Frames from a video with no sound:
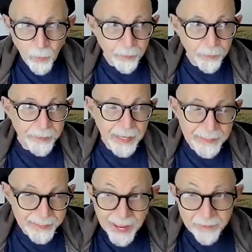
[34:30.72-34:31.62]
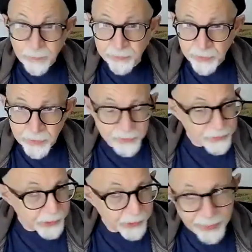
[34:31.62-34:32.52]
or that Dave wasn't a
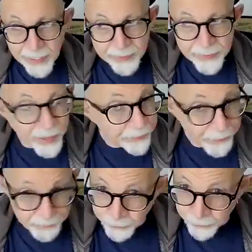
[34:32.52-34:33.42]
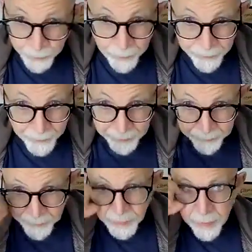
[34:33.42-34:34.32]
good singer. It had nothing to do with
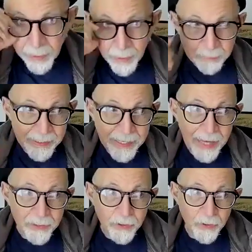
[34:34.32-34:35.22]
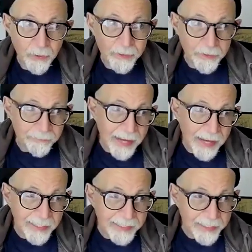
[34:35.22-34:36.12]
that. It had to do with the
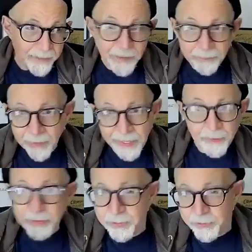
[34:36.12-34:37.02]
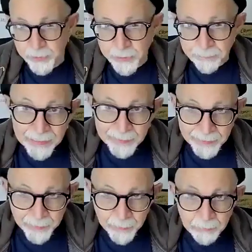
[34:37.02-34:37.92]
fact that he felt that they were
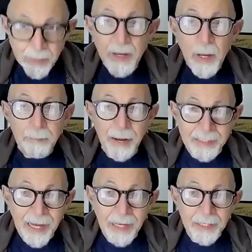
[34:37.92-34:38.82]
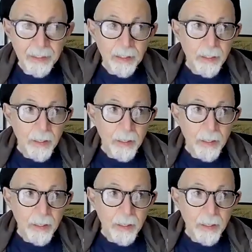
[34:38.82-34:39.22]
disrespecting him by not